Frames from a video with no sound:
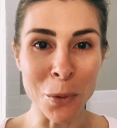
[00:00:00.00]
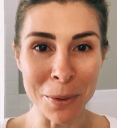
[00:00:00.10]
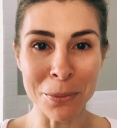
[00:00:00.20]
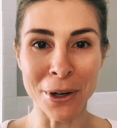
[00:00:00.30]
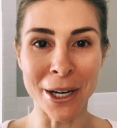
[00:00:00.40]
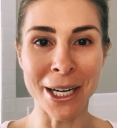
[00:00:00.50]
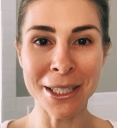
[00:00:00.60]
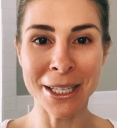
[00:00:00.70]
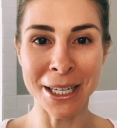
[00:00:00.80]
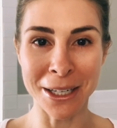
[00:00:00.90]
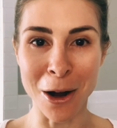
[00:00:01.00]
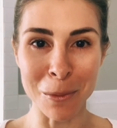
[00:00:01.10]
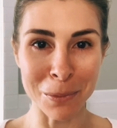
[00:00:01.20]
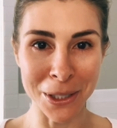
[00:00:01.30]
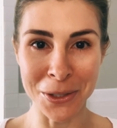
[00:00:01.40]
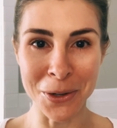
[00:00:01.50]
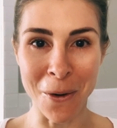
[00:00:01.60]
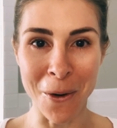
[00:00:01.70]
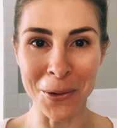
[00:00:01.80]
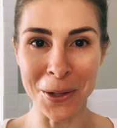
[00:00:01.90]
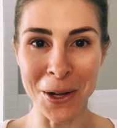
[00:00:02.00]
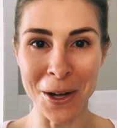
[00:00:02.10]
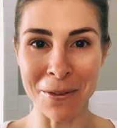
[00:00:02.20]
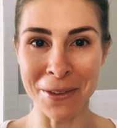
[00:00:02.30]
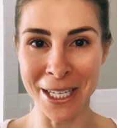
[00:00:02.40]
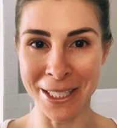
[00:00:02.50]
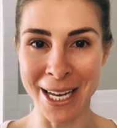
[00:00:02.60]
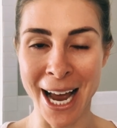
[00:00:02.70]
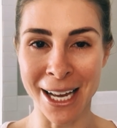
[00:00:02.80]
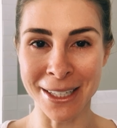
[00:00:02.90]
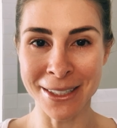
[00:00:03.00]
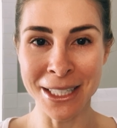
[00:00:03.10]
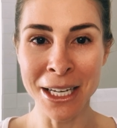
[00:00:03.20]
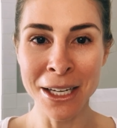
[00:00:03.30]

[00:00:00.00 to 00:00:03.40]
one product can accomplish all of these tasks.